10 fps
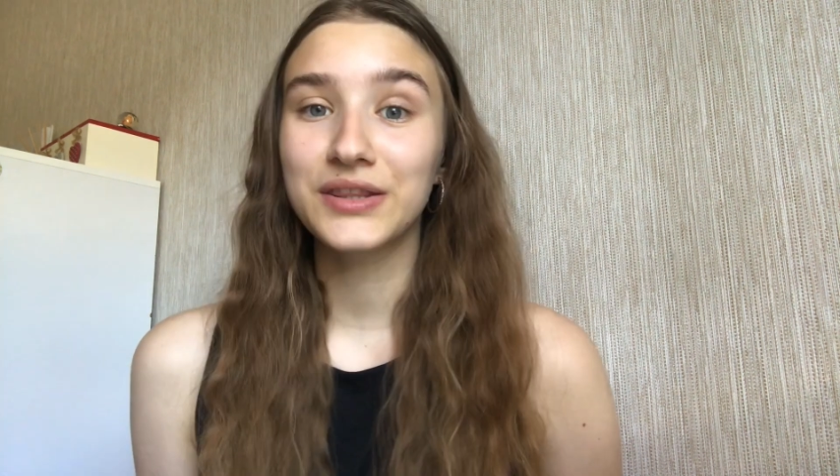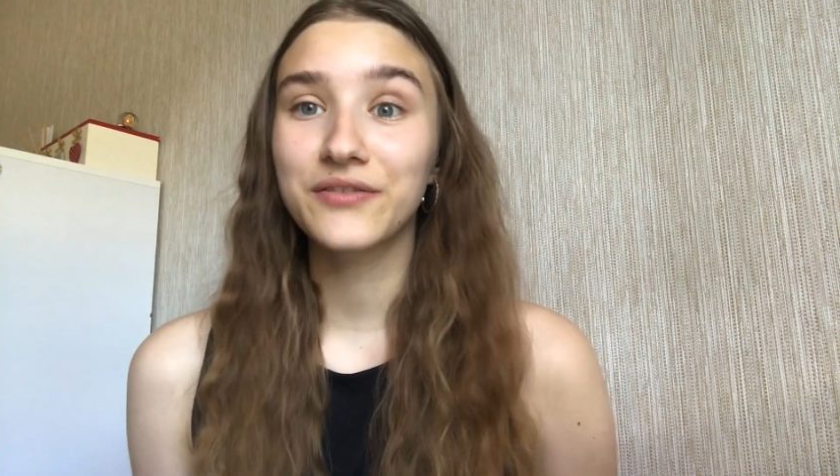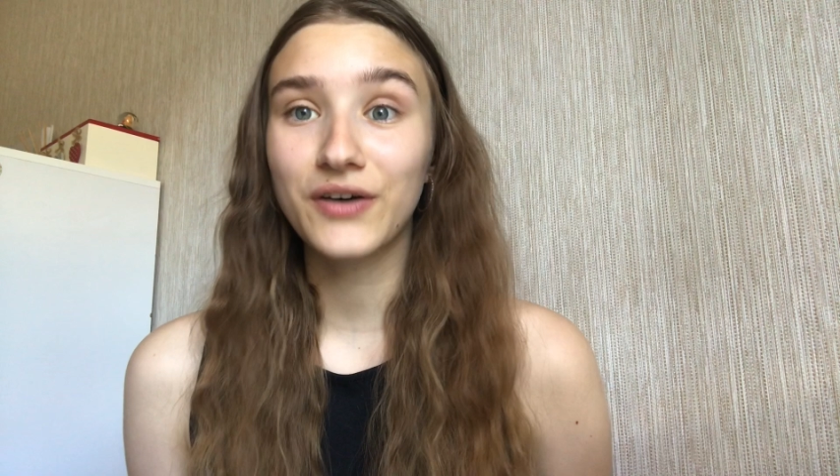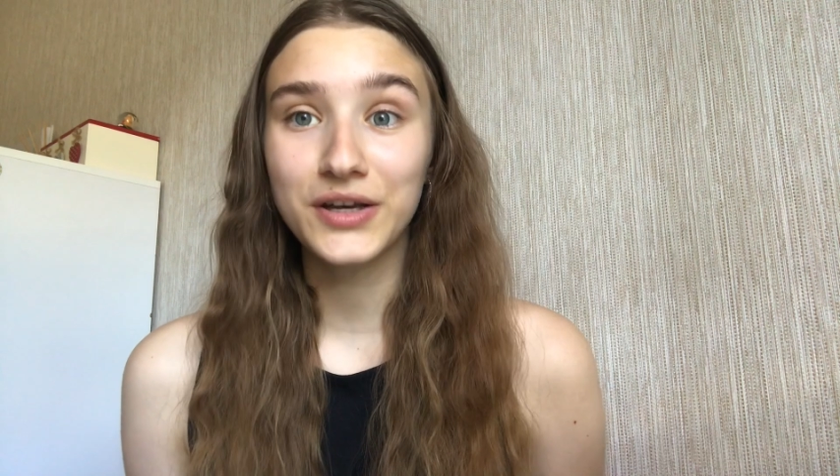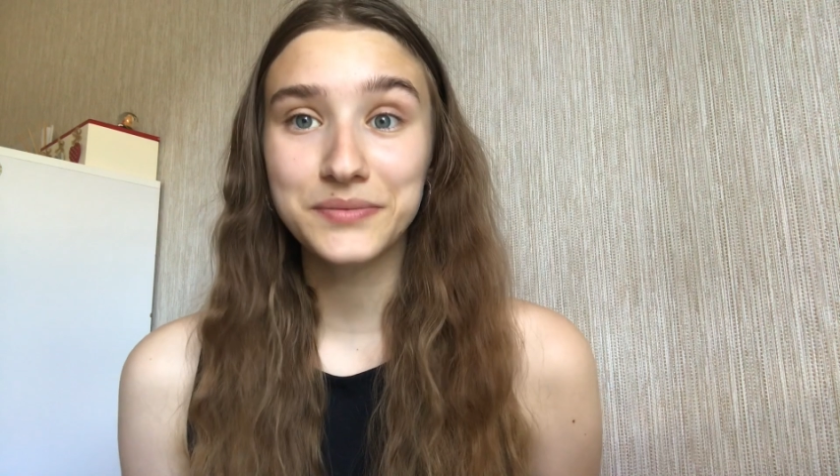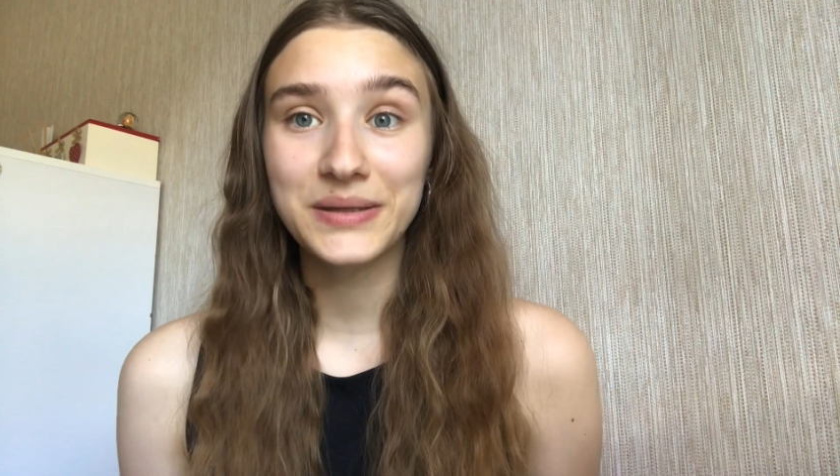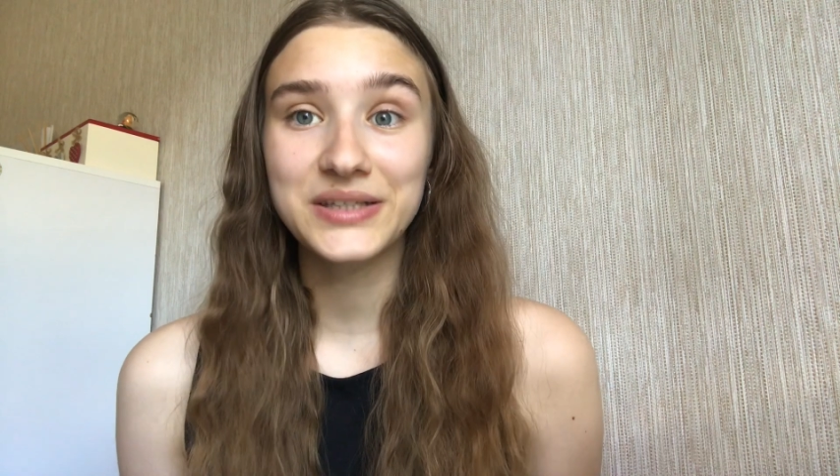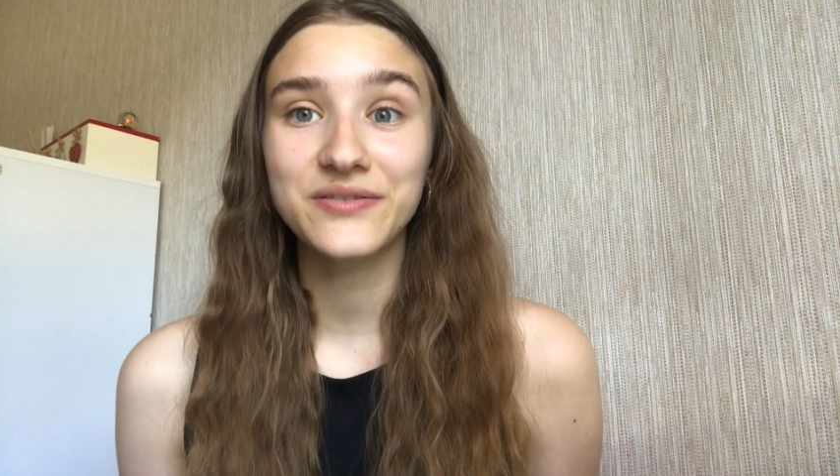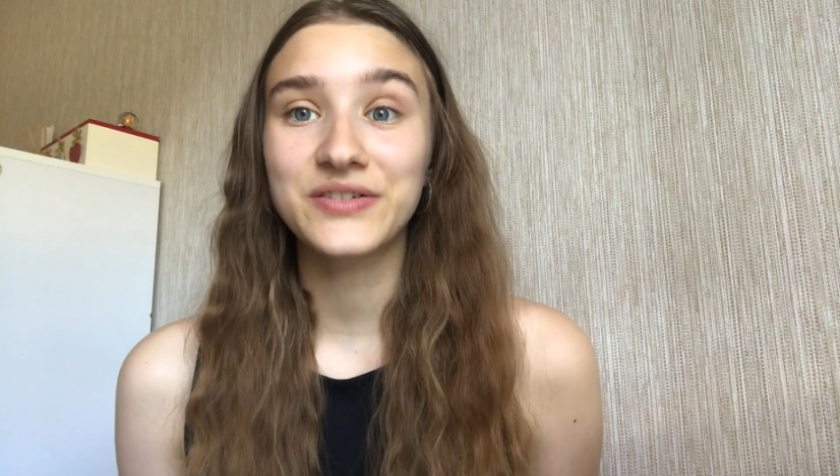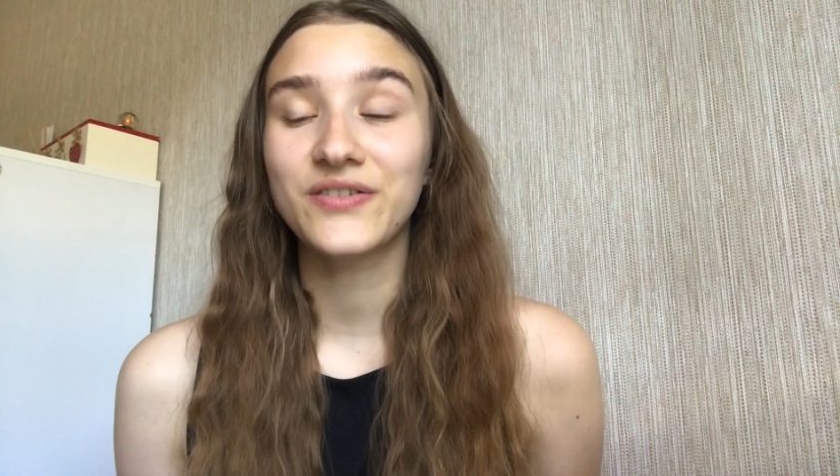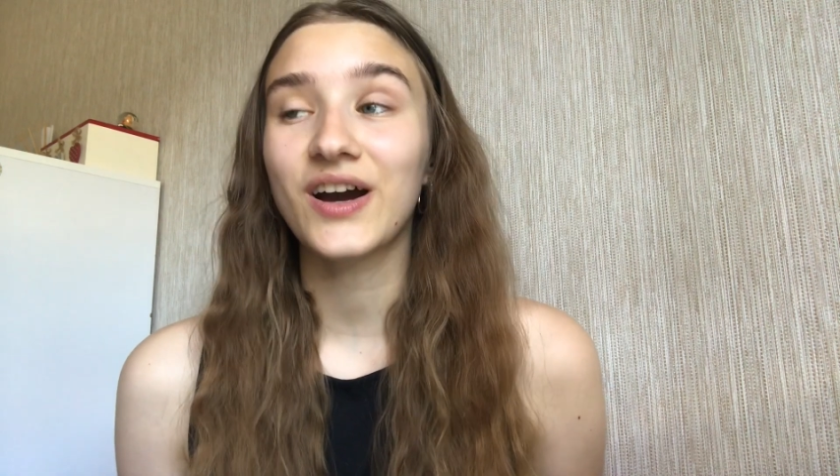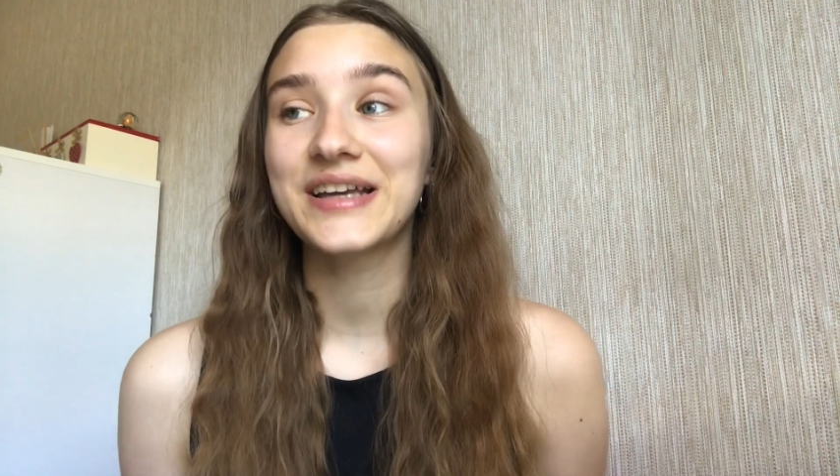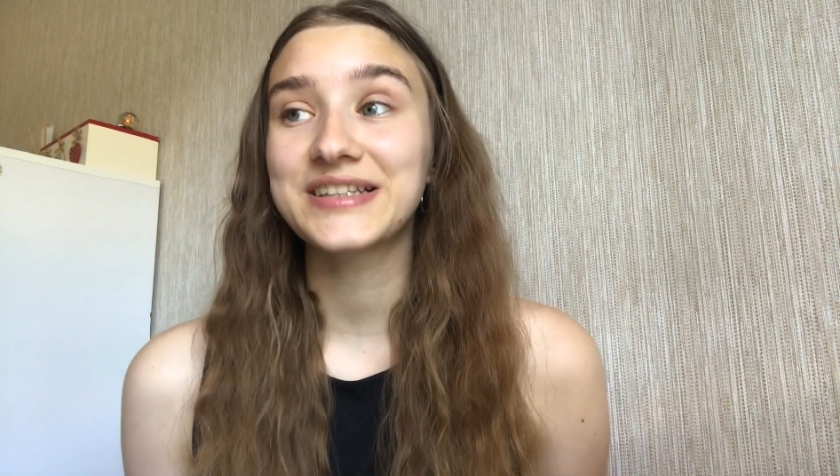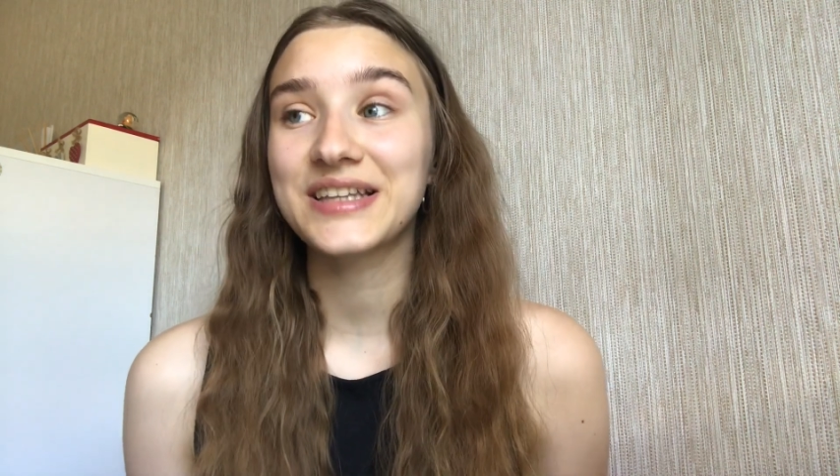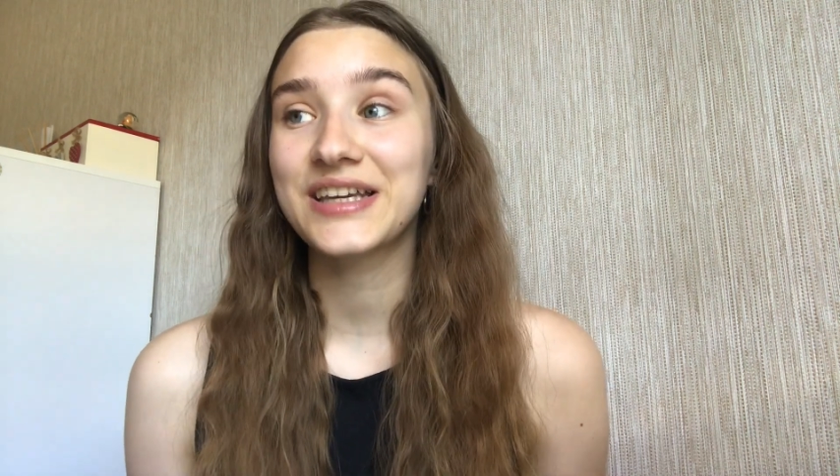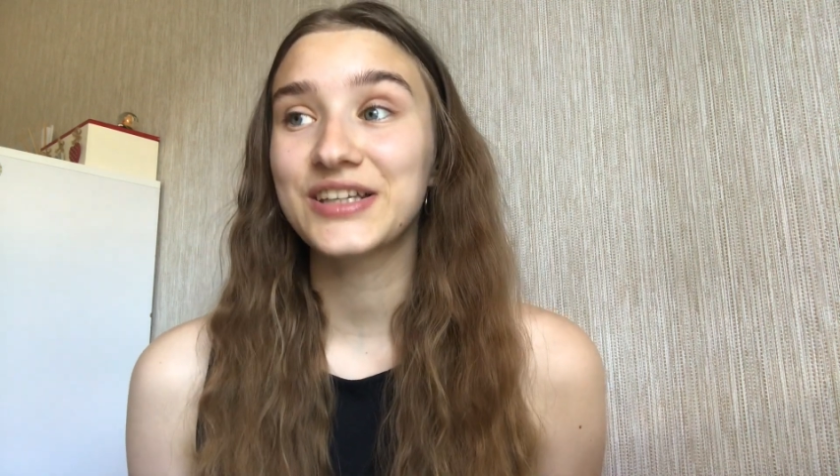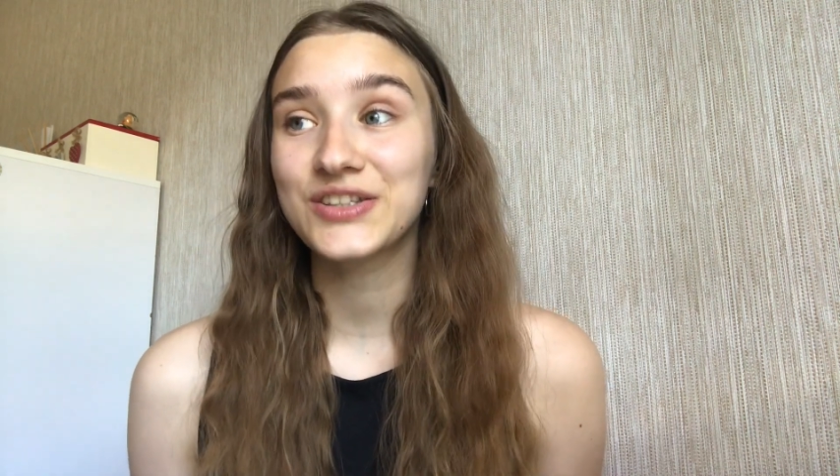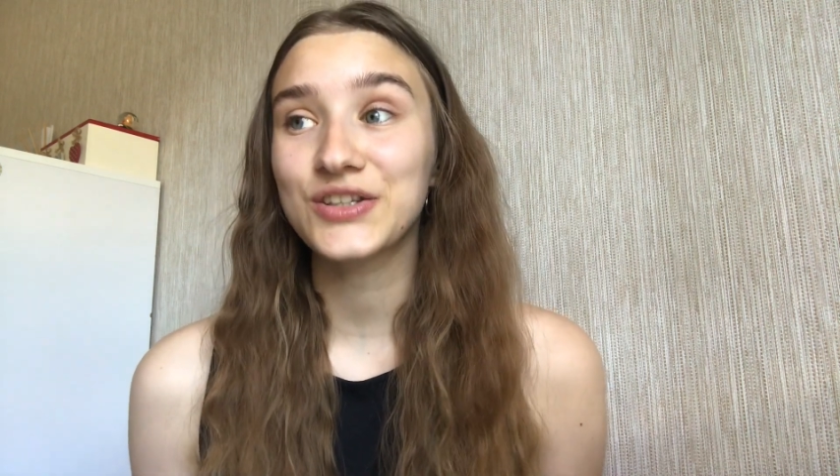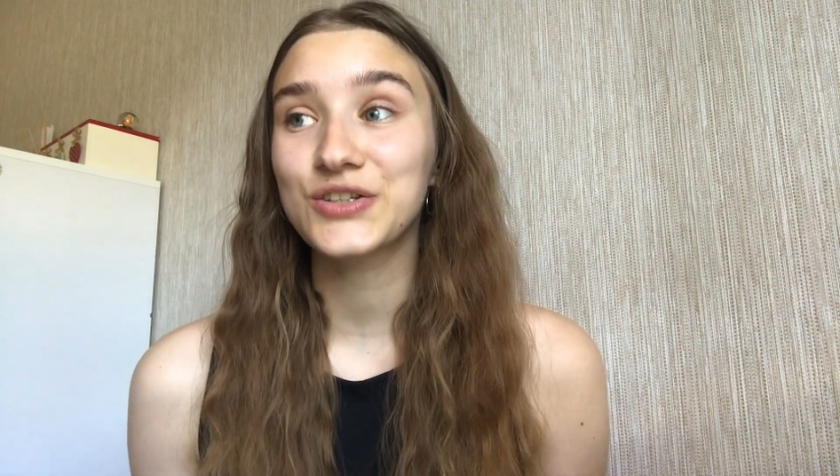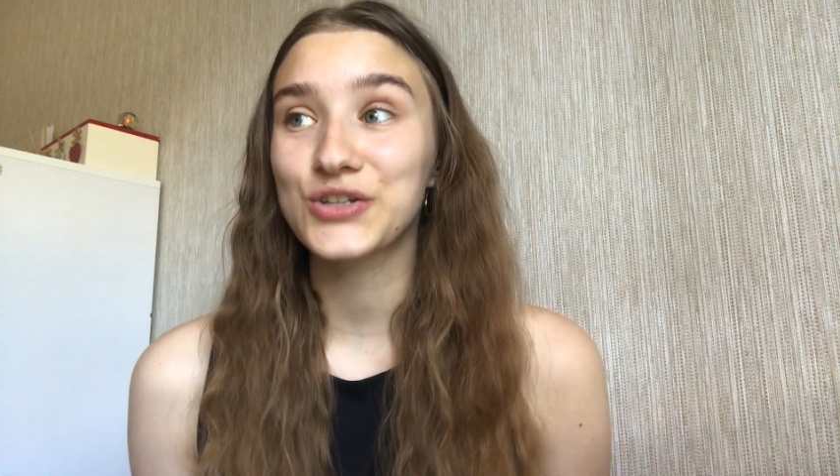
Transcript: The first piece of advice is